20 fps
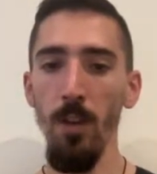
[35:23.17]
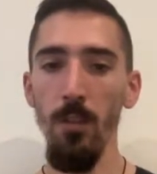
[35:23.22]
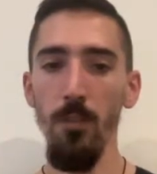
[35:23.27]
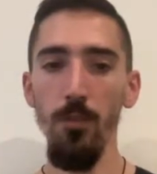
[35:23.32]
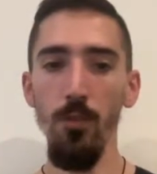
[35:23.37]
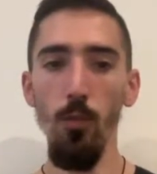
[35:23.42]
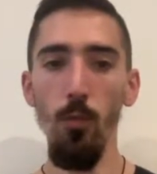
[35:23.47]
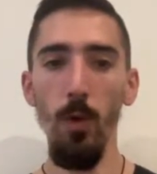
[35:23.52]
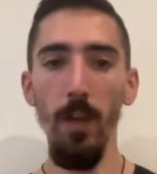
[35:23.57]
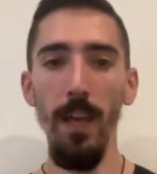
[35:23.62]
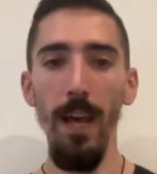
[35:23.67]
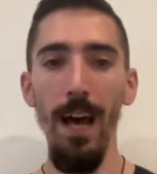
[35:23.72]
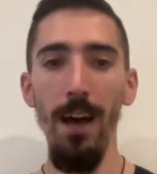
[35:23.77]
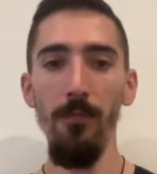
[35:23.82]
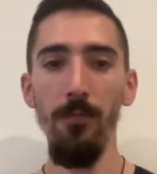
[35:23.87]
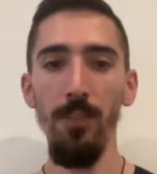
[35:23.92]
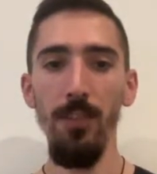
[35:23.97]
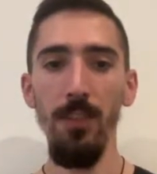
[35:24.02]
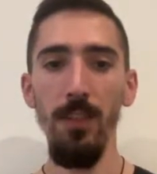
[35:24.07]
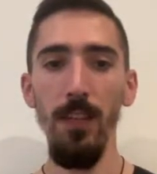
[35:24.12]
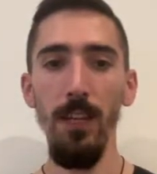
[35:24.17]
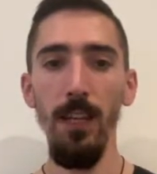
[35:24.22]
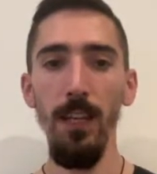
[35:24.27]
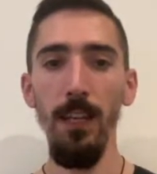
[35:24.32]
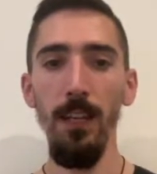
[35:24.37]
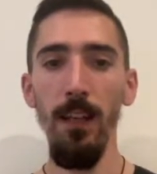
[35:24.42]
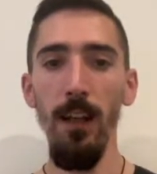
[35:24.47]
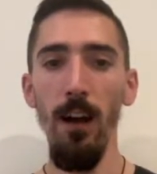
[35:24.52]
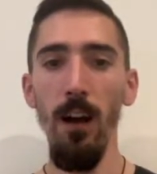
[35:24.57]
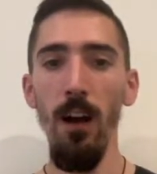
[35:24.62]
So we have
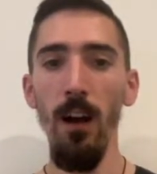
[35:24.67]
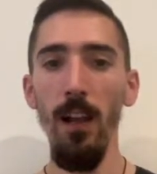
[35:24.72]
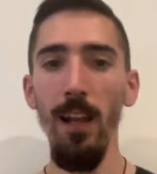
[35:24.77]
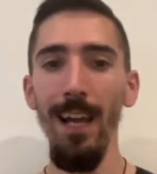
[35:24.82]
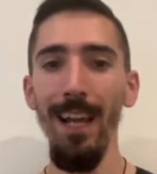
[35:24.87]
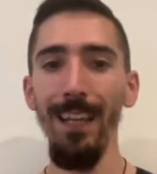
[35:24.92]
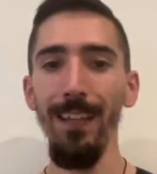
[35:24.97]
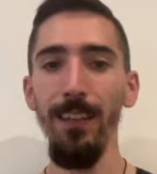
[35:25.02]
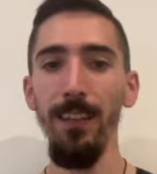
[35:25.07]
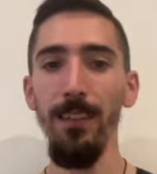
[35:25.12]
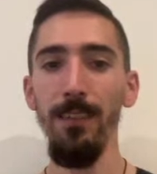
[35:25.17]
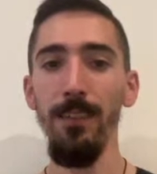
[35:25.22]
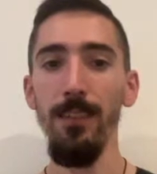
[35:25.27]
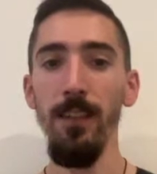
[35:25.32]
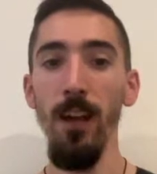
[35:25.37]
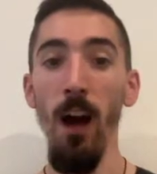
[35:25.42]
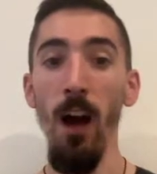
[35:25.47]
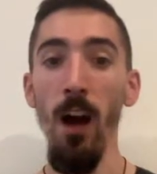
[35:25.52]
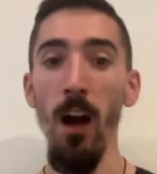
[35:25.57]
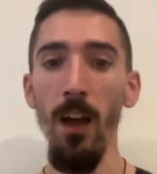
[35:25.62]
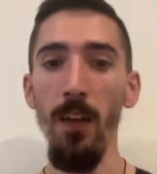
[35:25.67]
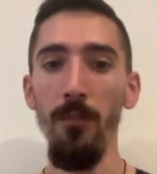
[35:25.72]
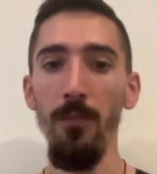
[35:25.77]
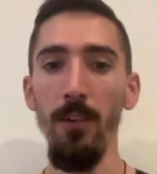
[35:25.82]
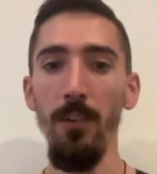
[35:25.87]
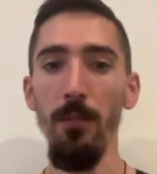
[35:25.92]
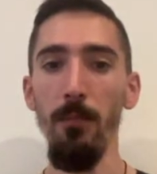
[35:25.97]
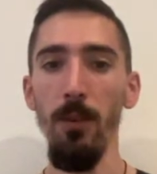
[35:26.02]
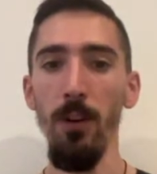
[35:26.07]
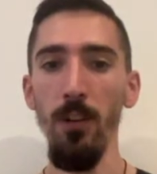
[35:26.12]
seen I like this tie
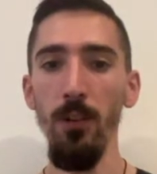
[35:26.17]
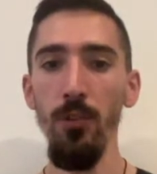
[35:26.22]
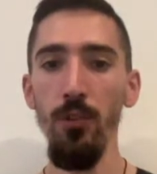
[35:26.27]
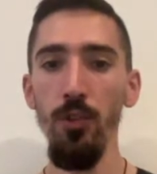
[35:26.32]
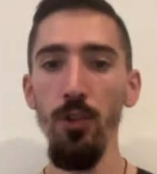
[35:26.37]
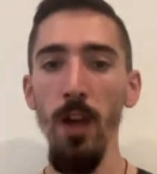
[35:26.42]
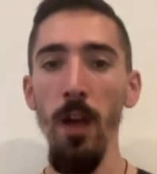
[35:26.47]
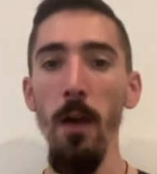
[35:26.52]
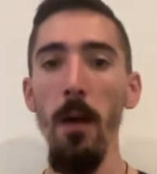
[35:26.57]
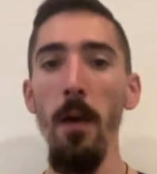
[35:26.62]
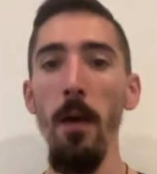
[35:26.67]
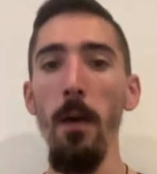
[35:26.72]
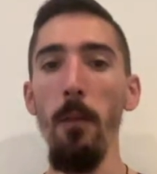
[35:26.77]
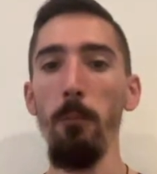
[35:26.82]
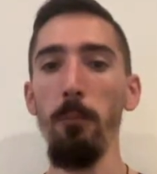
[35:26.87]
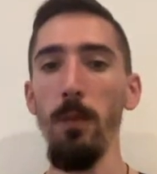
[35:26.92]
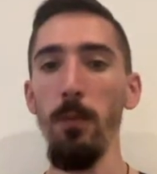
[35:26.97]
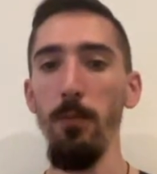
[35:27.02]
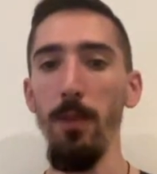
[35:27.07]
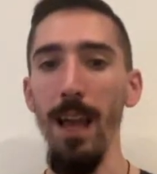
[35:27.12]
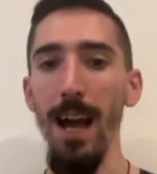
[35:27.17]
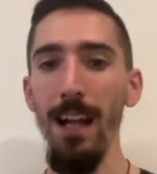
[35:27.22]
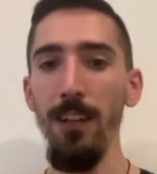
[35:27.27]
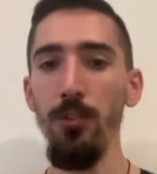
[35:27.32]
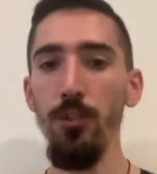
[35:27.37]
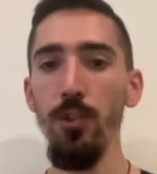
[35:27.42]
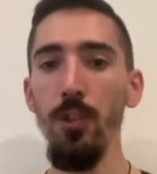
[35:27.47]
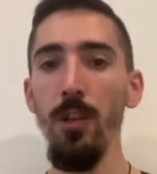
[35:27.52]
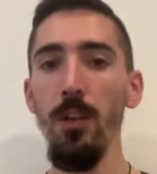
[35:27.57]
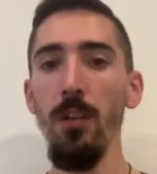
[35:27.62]
very much. Mi
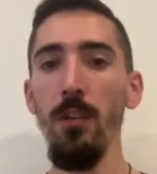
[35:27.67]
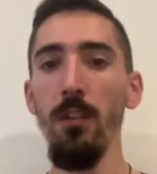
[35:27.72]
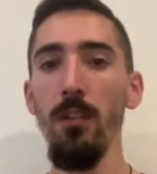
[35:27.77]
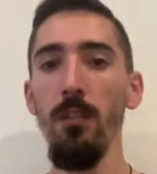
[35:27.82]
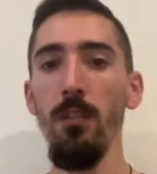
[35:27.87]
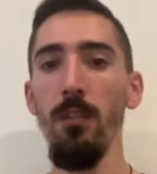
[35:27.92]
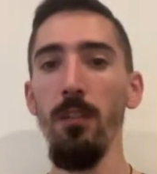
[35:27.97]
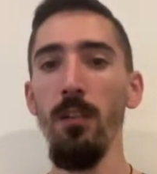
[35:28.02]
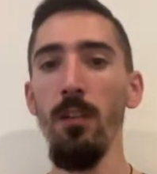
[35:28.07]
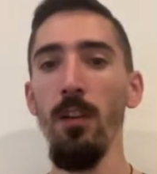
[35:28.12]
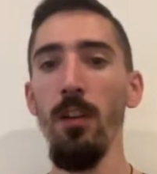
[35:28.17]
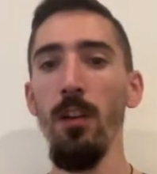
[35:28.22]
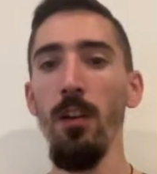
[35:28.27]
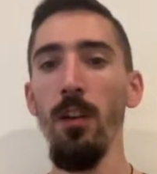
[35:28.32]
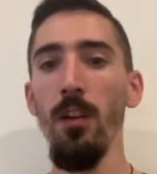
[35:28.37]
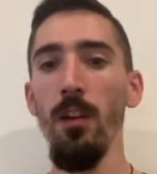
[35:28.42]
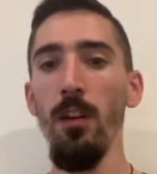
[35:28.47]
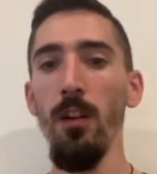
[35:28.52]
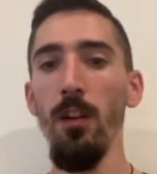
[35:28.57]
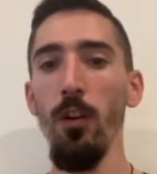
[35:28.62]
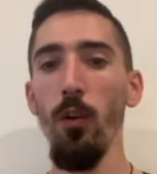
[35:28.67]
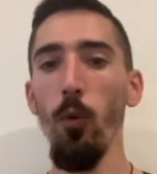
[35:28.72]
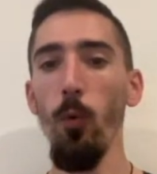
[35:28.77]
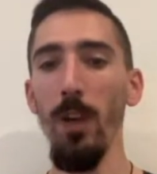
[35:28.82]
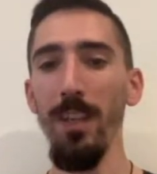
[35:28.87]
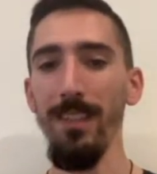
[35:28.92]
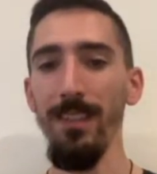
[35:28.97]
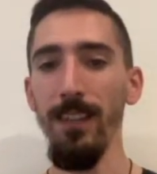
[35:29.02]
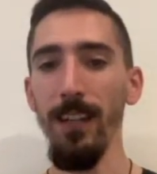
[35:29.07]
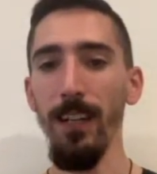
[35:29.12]
piace
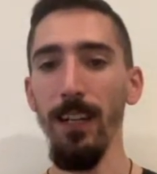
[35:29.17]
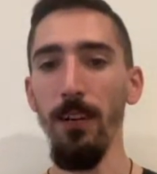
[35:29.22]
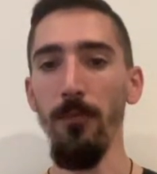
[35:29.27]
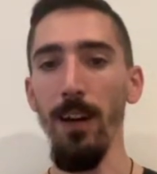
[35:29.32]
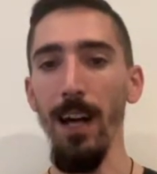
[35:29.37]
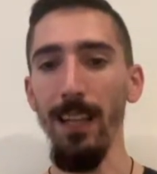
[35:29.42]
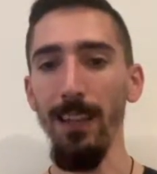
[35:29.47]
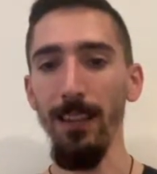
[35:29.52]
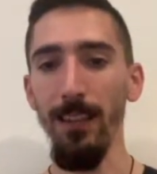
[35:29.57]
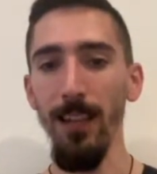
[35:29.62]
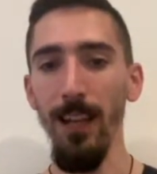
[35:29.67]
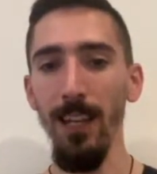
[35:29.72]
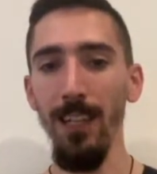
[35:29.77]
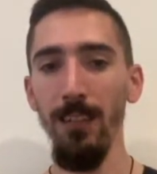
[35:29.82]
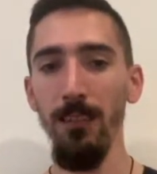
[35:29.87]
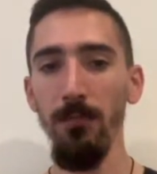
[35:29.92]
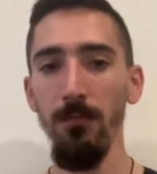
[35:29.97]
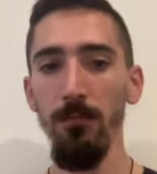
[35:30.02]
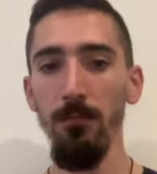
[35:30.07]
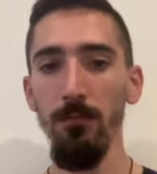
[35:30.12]
questa cravatta,